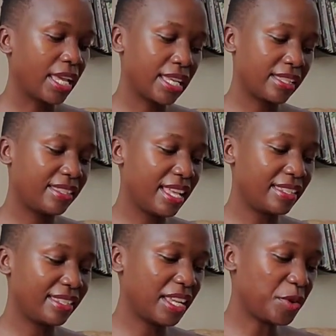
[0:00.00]

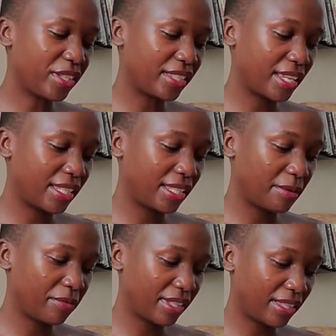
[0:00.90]
Then Innocent
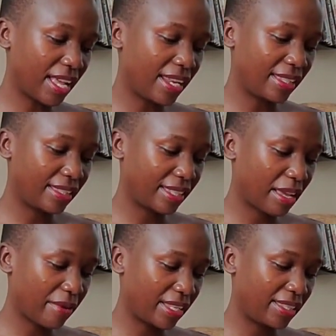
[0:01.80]
Muzales
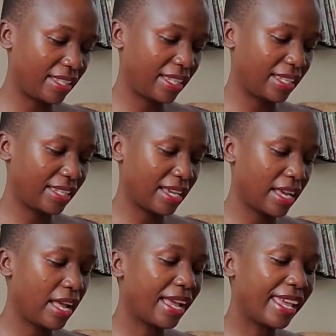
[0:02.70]
came and said,
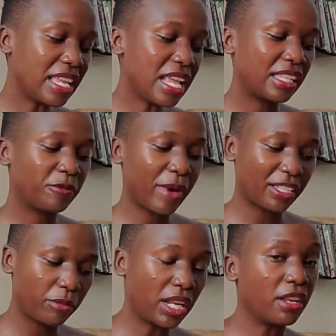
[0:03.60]
Kenyans
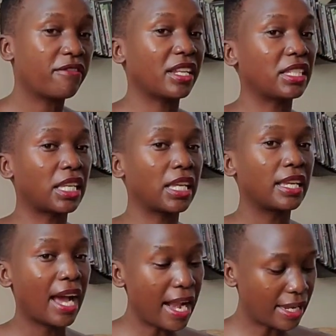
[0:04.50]
must believe that
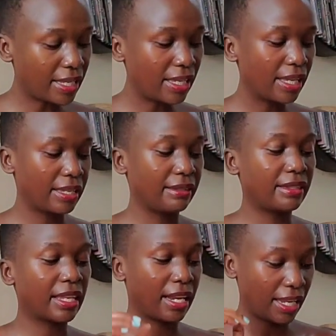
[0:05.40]
Kigali is
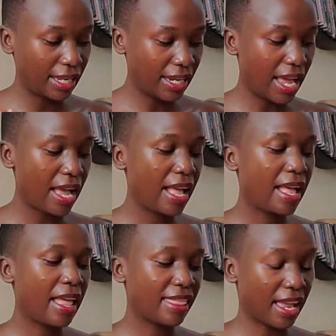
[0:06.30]
cleaner
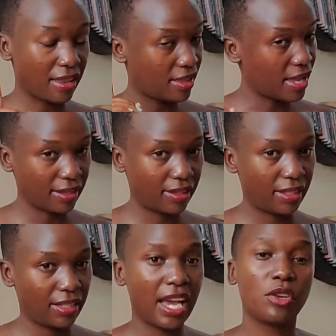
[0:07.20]
than their
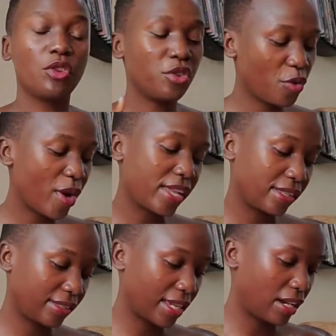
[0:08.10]
city. I don't know why it
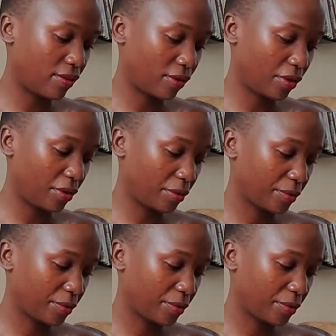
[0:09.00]
is hard for you.